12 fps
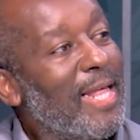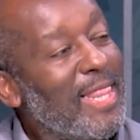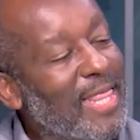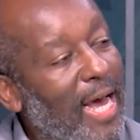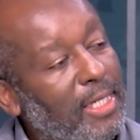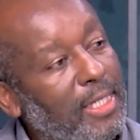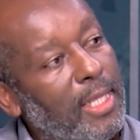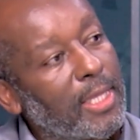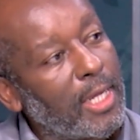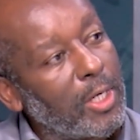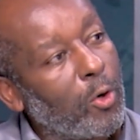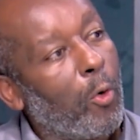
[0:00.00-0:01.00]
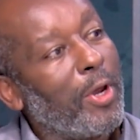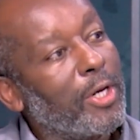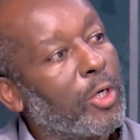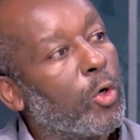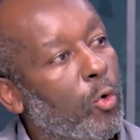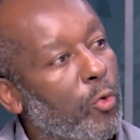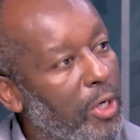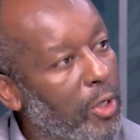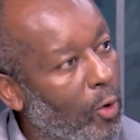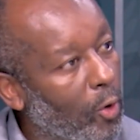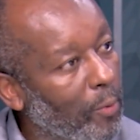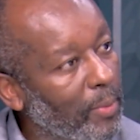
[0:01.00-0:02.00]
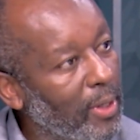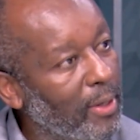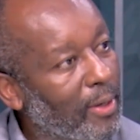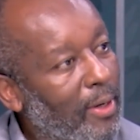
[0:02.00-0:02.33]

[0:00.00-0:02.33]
That can then go and grow the economy,